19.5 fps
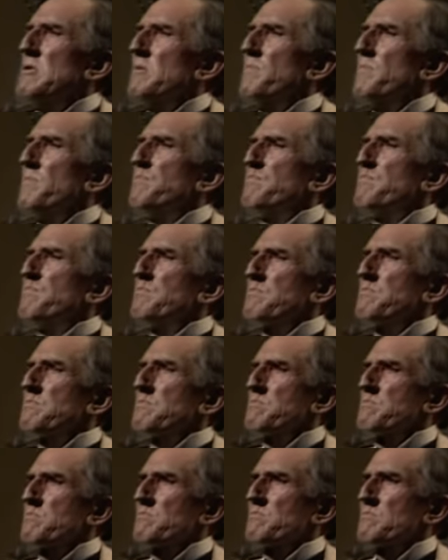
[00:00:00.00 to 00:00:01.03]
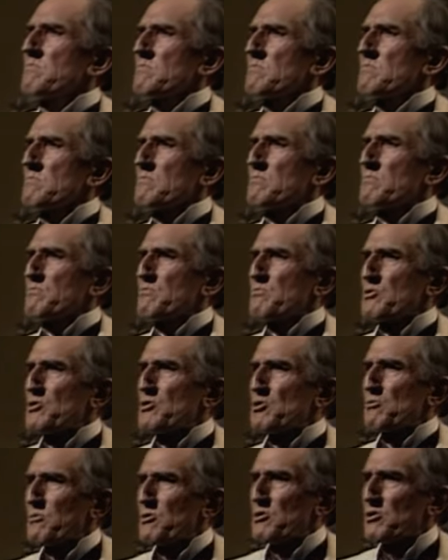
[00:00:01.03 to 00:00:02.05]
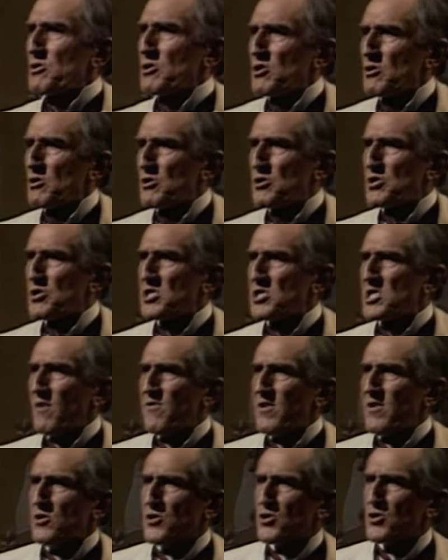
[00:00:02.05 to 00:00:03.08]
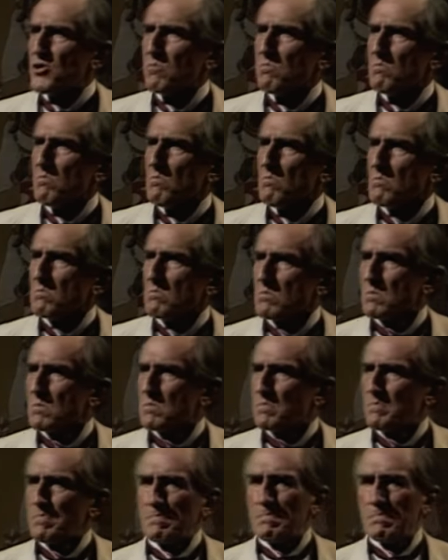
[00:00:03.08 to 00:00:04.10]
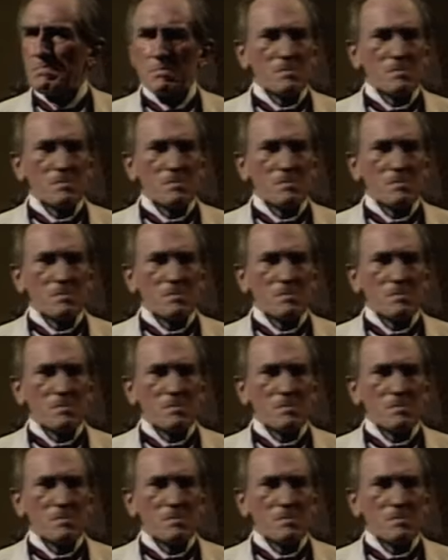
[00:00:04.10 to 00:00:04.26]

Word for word: they cut my favourite line, "Superstitious savage," and they